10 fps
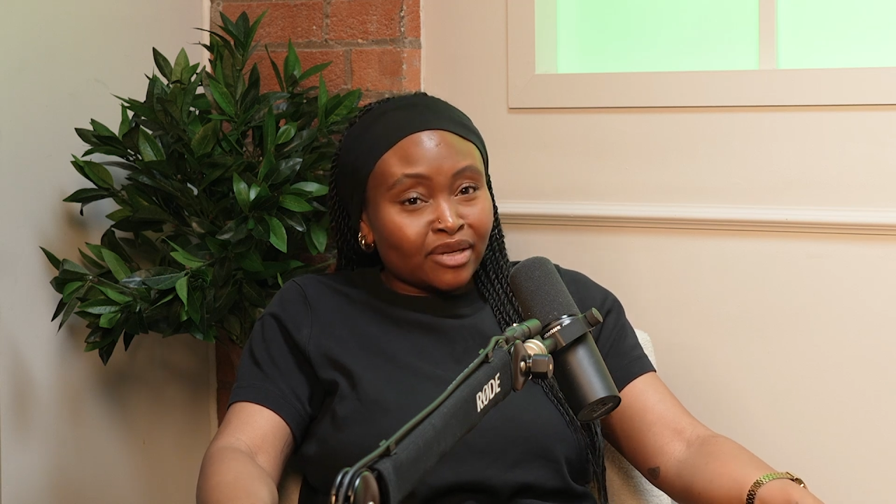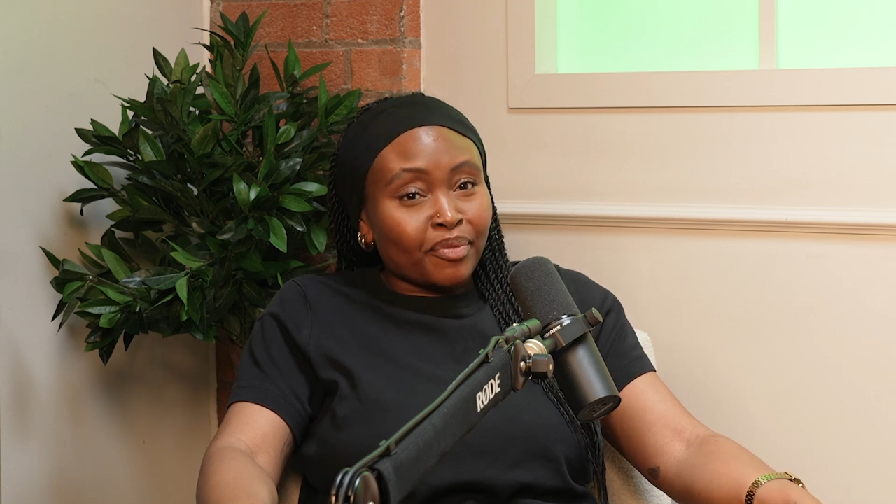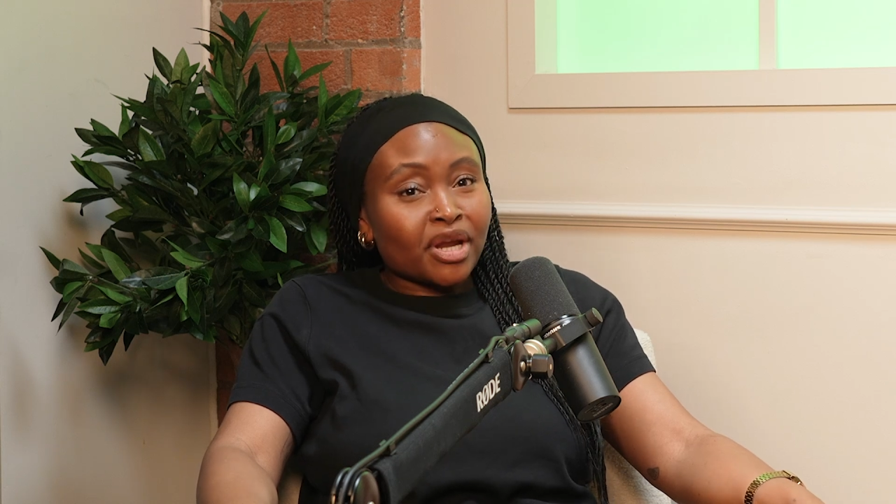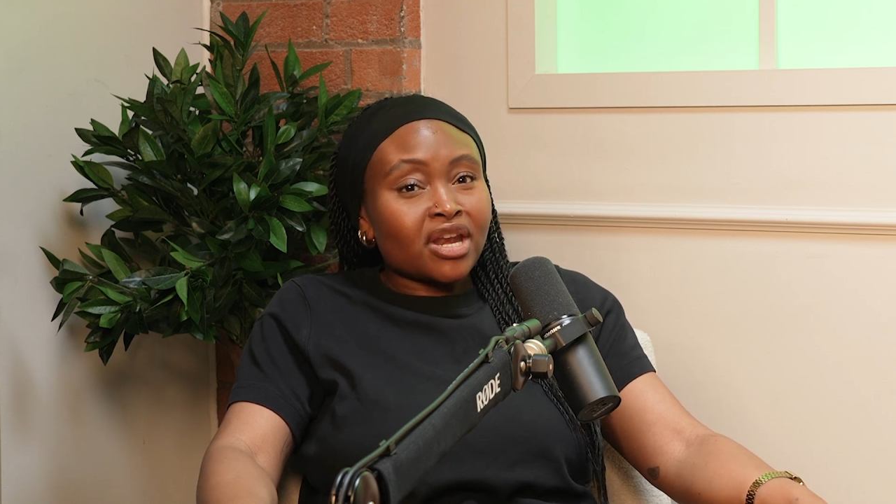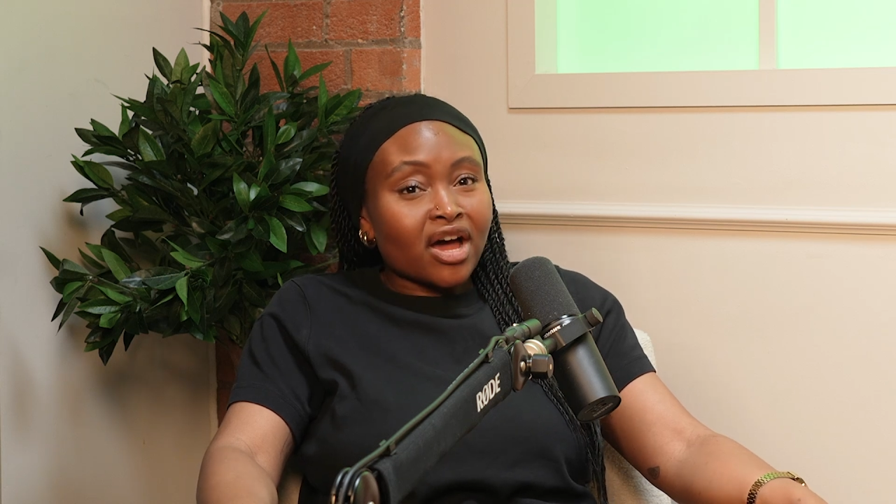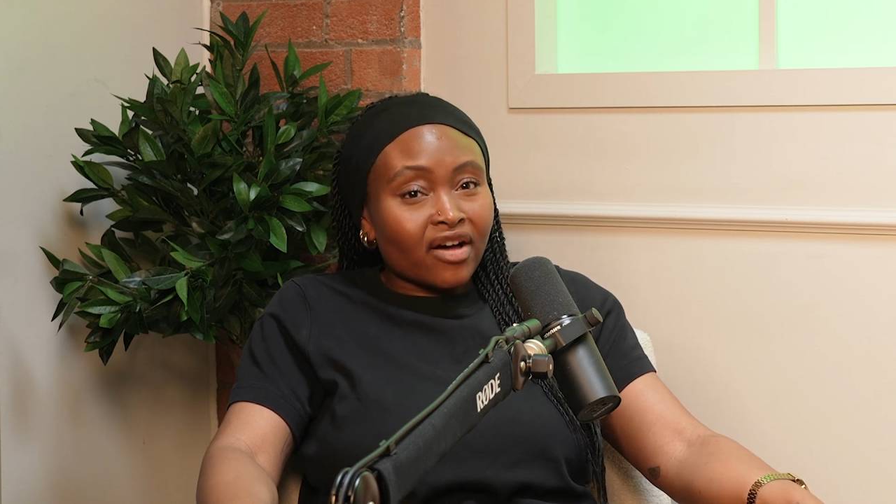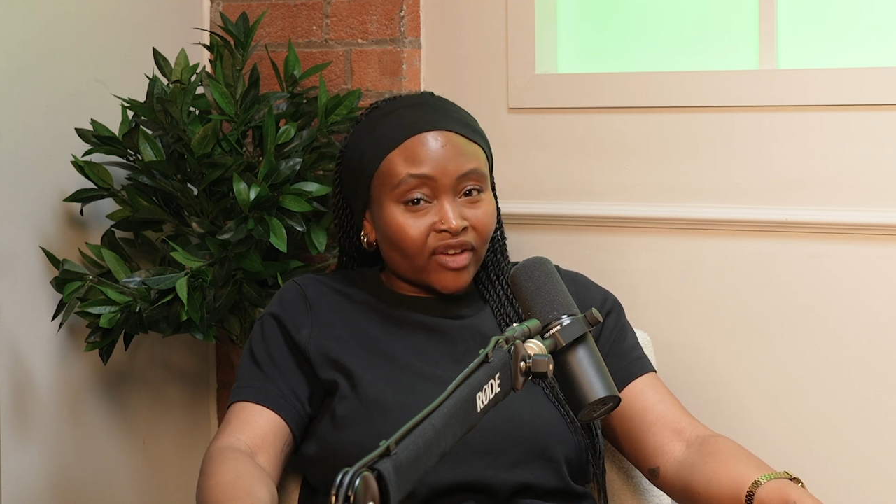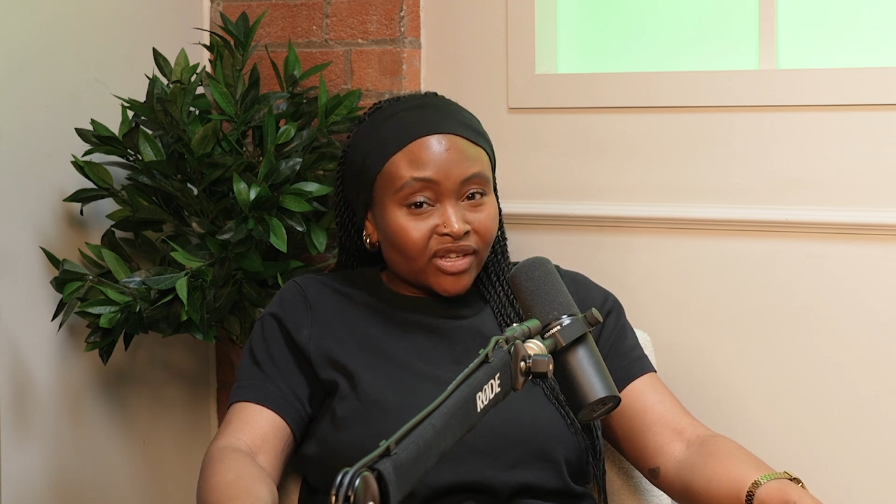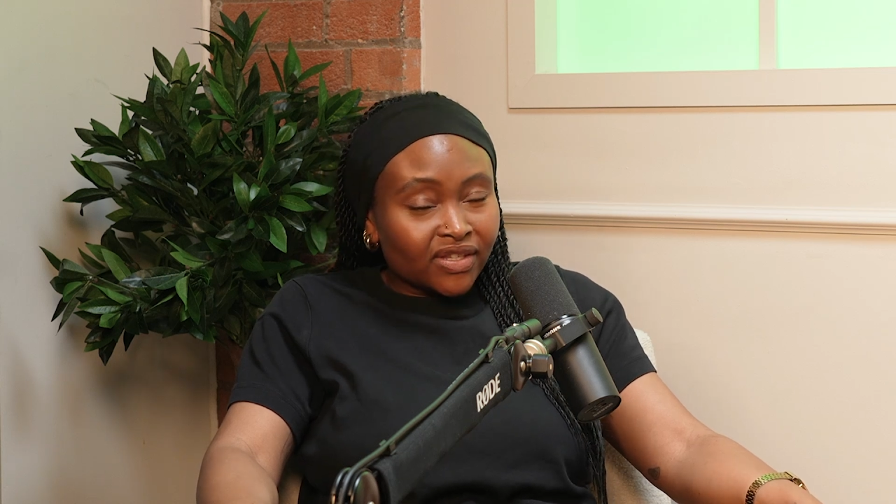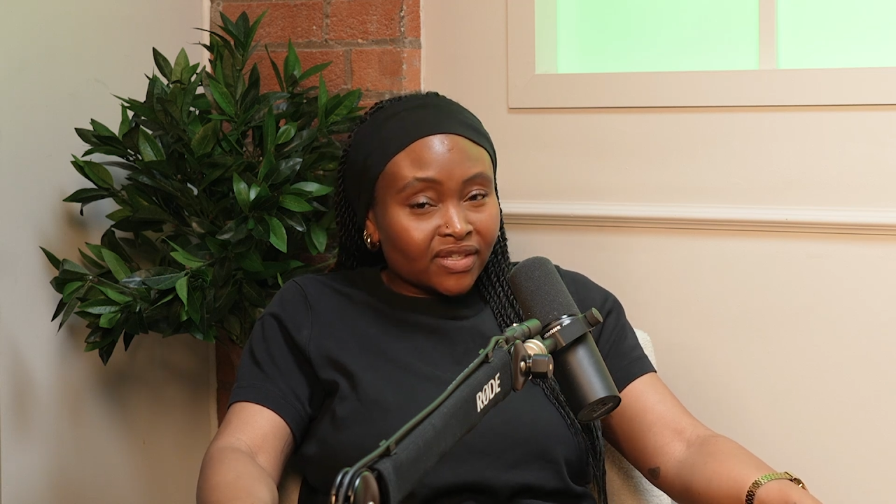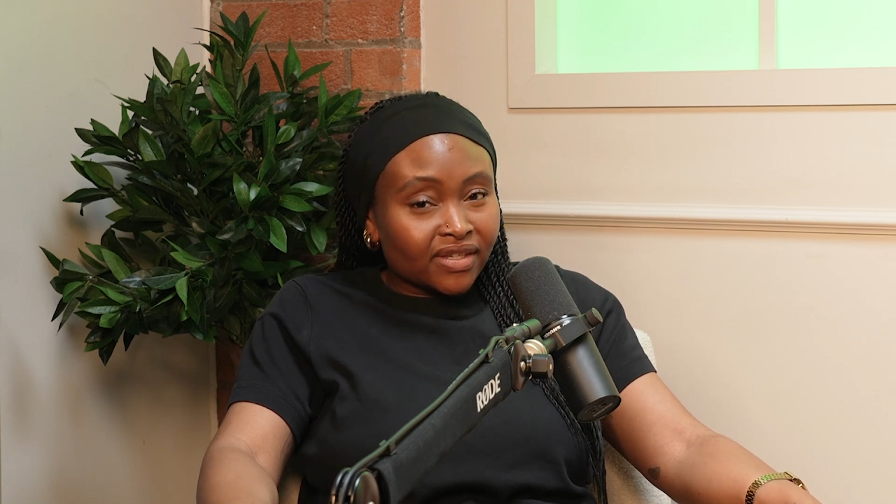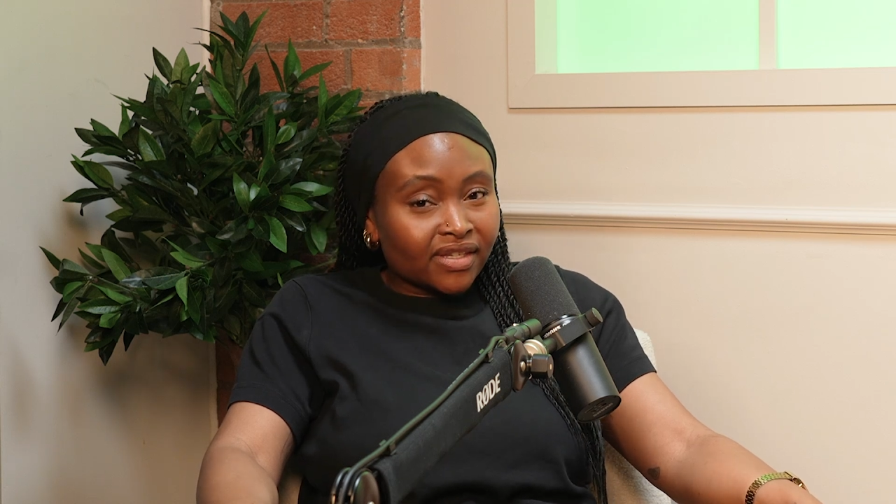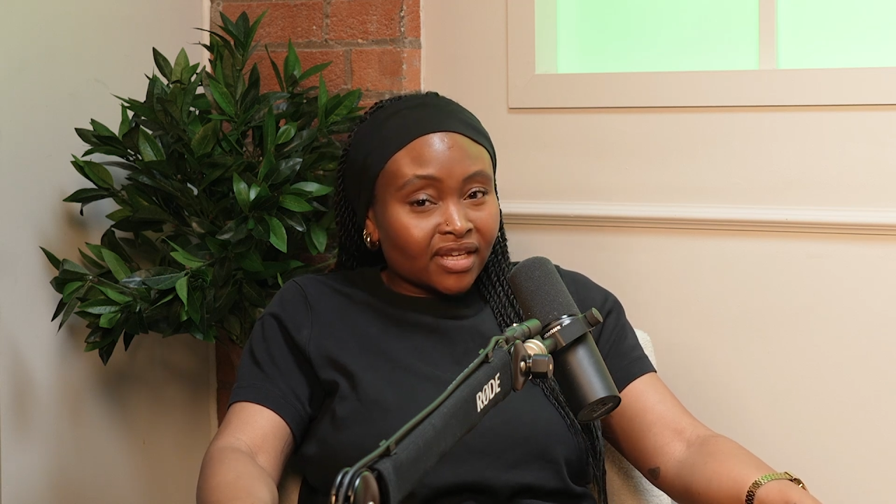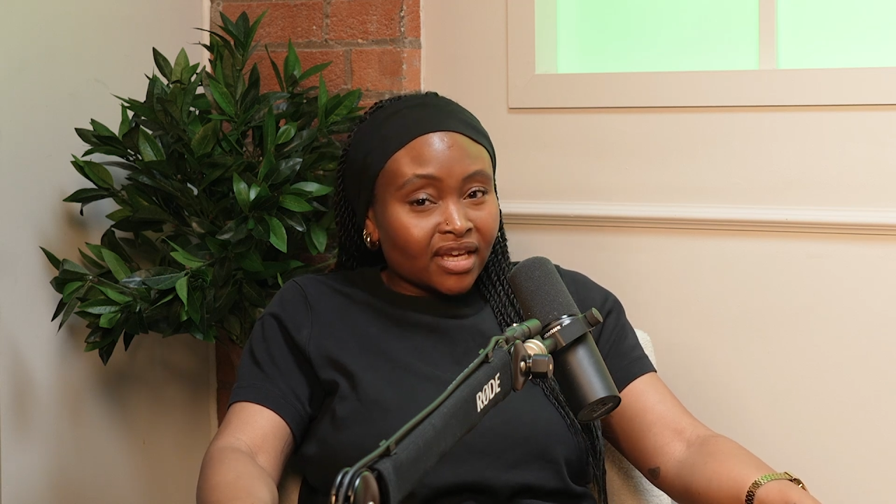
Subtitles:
but nervous.